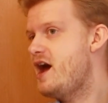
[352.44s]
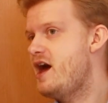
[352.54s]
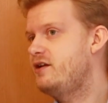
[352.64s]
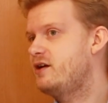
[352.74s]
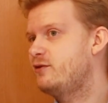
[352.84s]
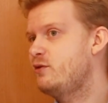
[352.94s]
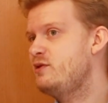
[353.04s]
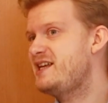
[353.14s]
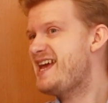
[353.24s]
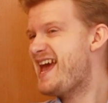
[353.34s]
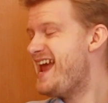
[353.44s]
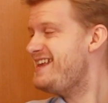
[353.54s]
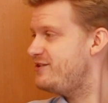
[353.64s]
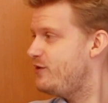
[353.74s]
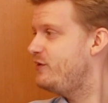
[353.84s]
And there are only
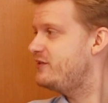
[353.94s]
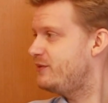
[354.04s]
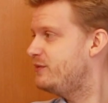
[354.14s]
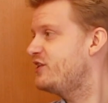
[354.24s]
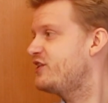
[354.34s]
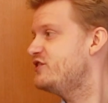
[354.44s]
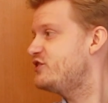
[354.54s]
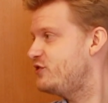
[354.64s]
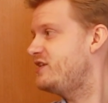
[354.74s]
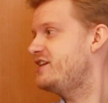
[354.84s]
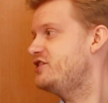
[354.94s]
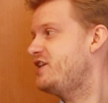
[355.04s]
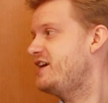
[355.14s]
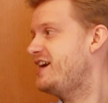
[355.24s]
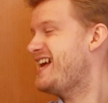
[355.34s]
800 Americans studying in
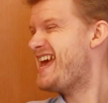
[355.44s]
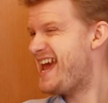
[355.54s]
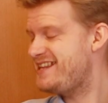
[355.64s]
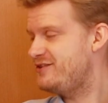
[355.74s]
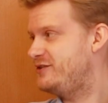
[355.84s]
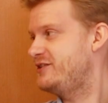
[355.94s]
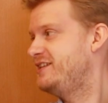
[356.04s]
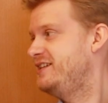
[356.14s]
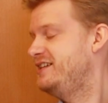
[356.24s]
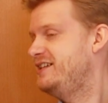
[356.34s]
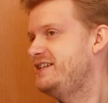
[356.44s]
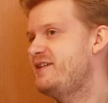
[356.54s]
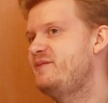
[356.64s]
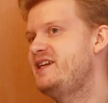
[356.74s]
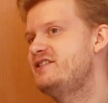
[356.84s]
China, 800.
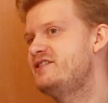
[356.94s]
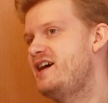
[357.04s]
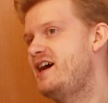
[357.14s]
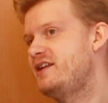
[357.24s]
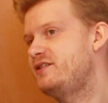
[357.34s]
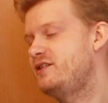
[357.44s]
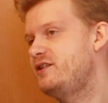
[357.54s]
That means that